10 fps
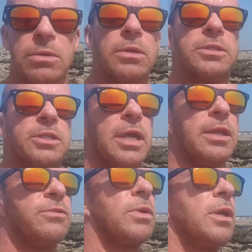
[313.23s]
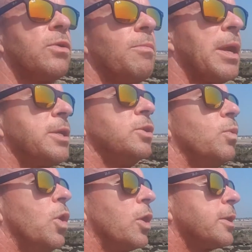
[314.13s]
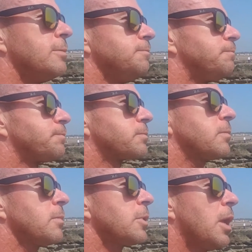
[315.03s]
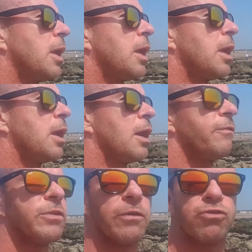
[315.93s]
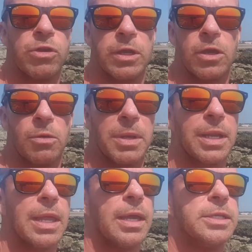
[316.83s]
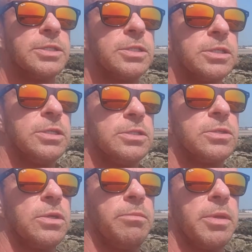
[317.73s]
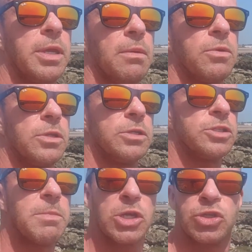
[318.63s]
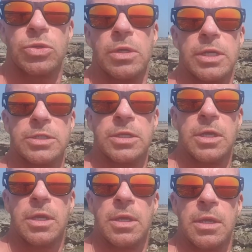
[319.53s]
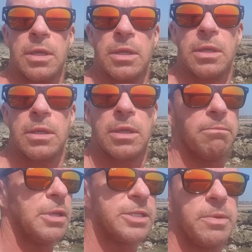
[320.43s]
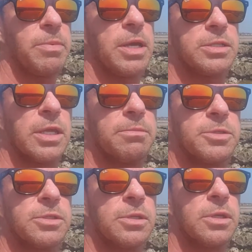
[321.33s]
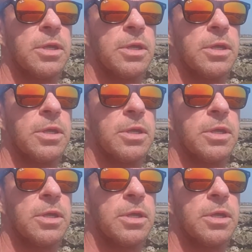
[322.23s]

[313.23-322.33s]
goal tonight when I go back into work, after I've trained a couple of clients, is going to be I'm going to smash shoulders and blitz my biceps.